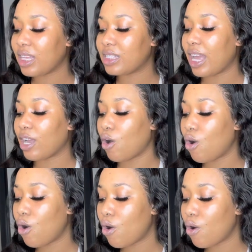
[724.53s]
like,
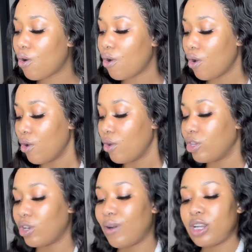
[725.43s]
oh, you
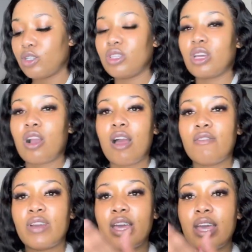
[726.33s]
don't want to do the
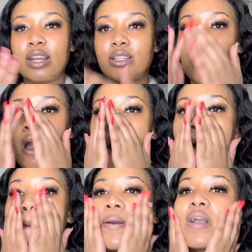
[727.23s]
convent
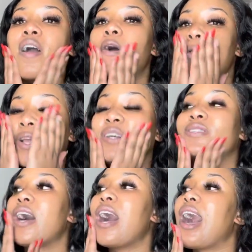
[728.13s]

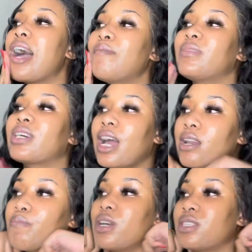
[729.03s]
because I'm the kind
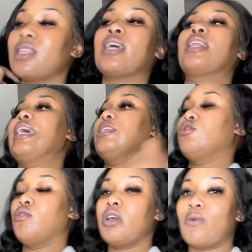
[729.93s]
of person that likes
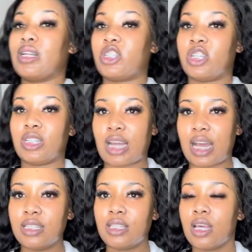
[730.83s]
knowing what she
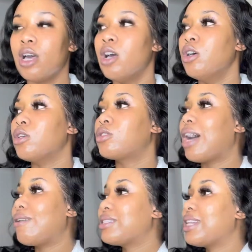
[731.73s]
does. So
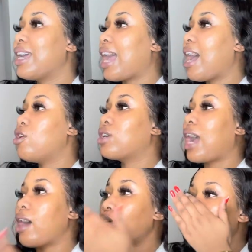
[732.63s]
I was like, look,
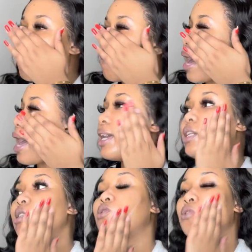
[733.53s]
I don't
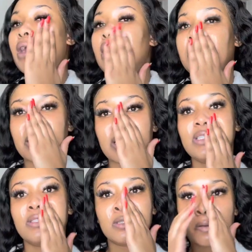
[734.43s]
mind doing
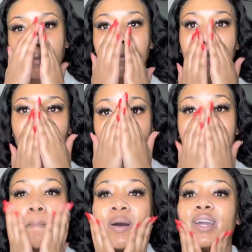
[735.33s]

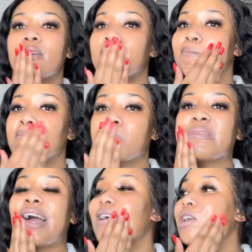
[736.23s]
this, but
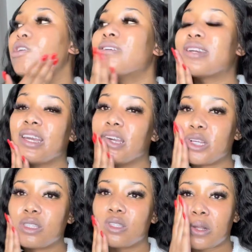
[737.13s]
I gotta know what it
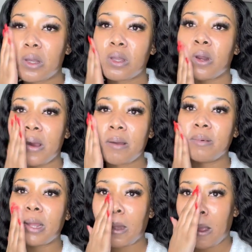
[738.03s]
is. You know what I
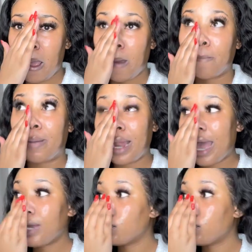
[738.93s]
mean? Blood